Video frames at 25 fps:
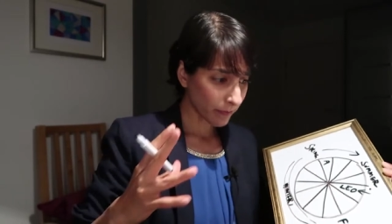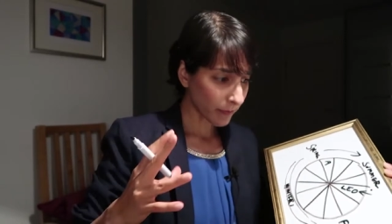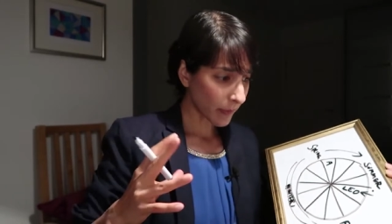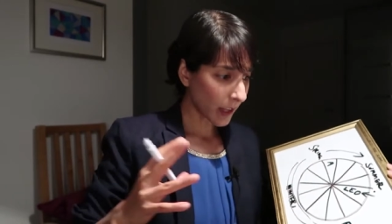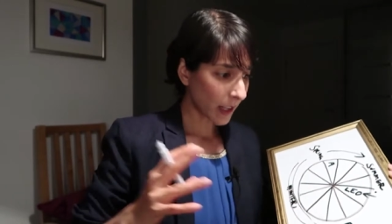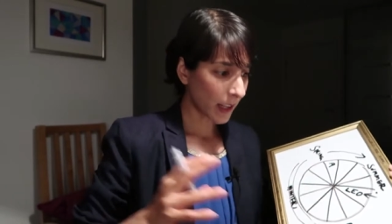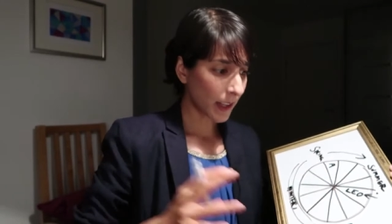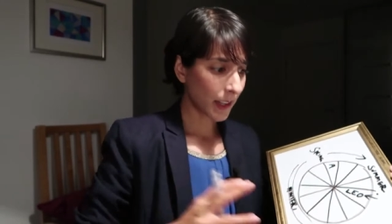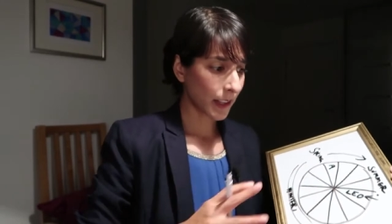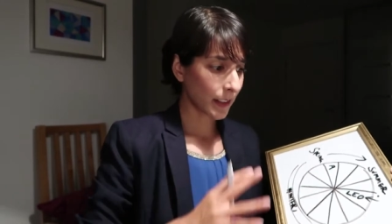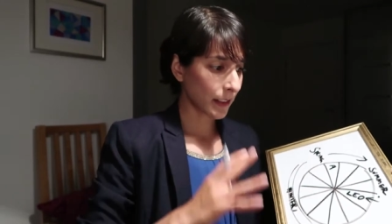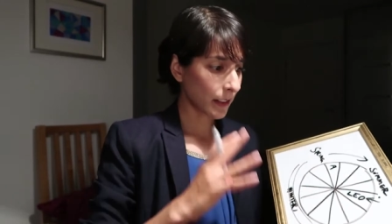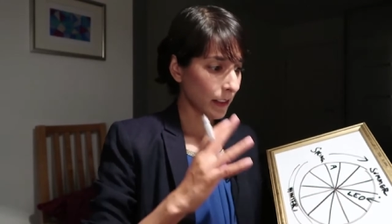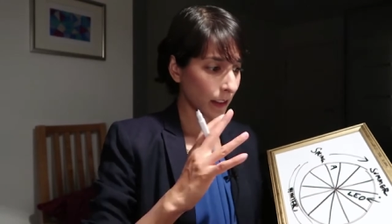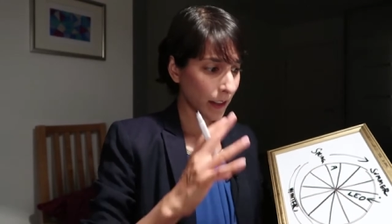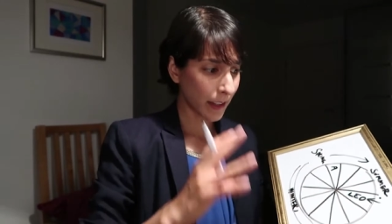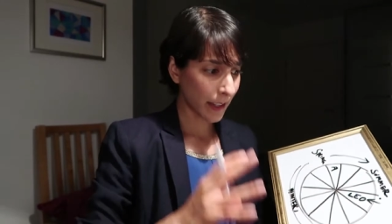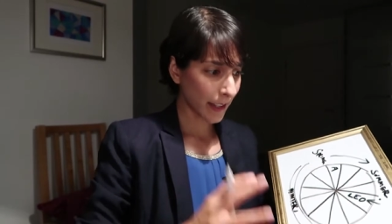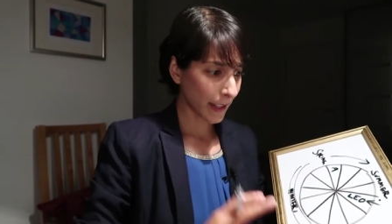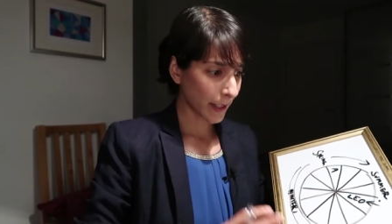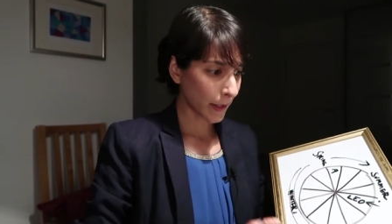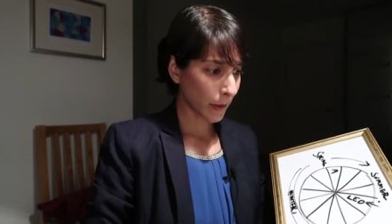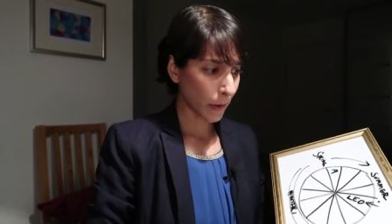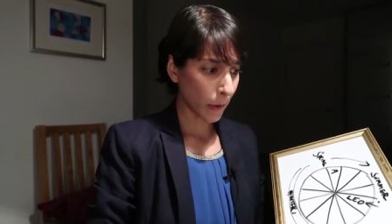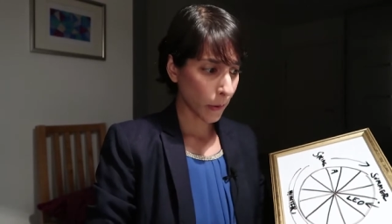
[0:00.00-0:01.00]

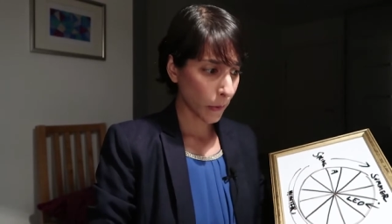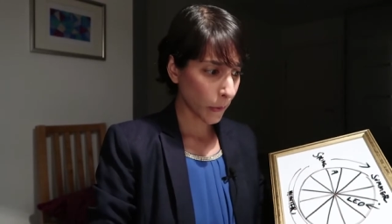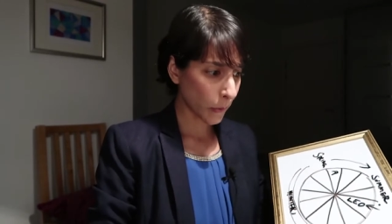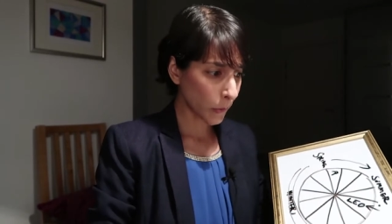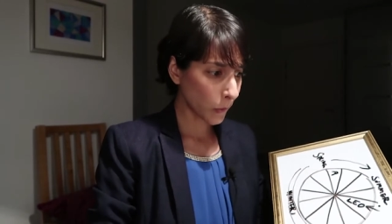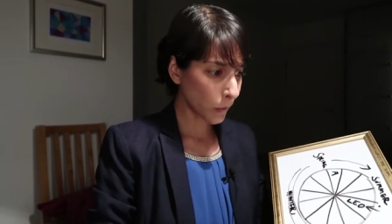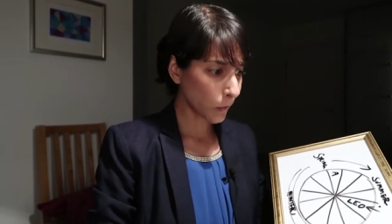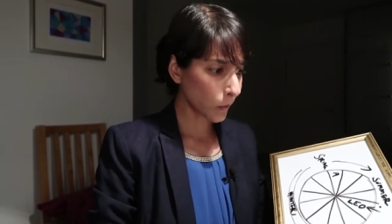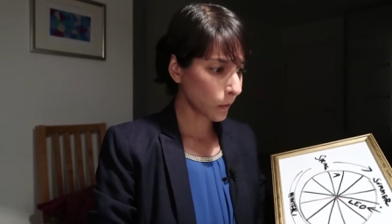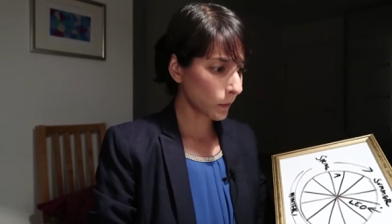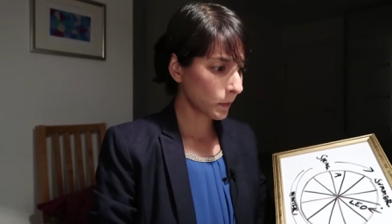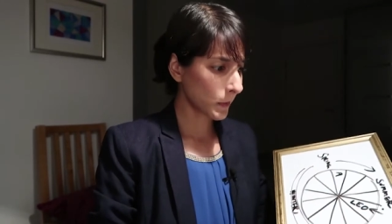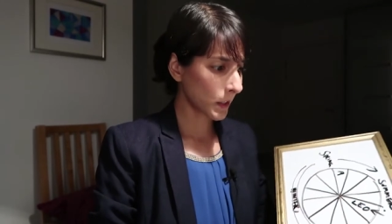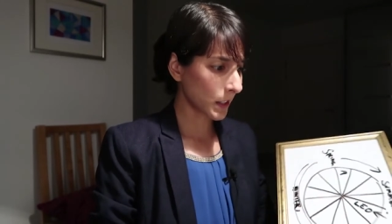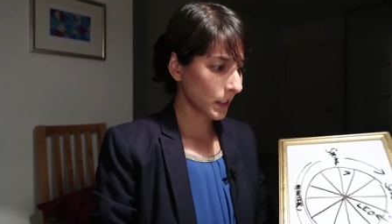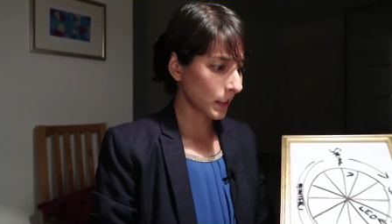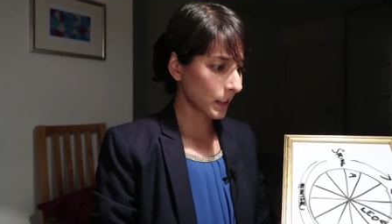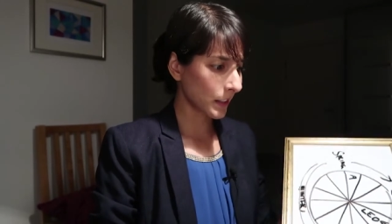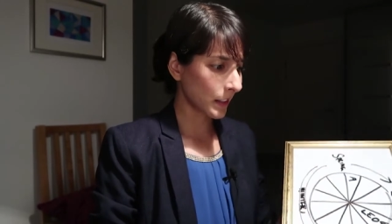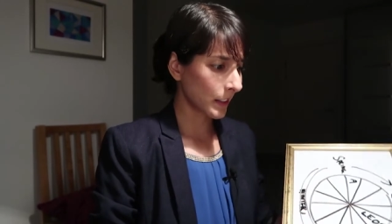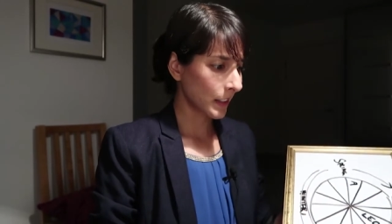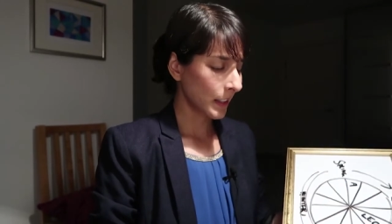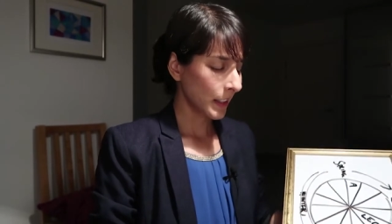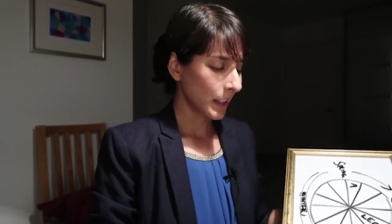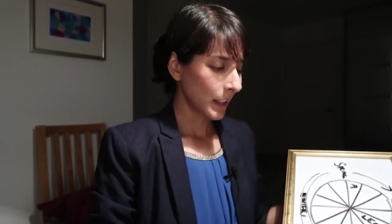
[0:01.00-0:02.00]
hut-like homes
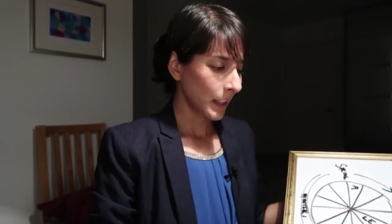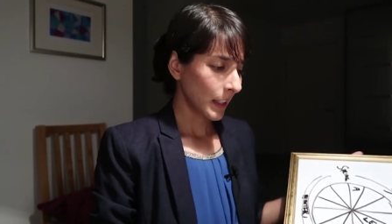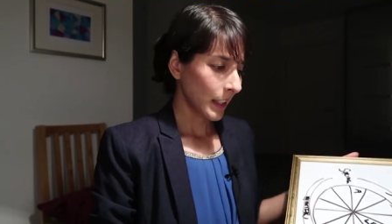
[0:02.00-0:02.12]
and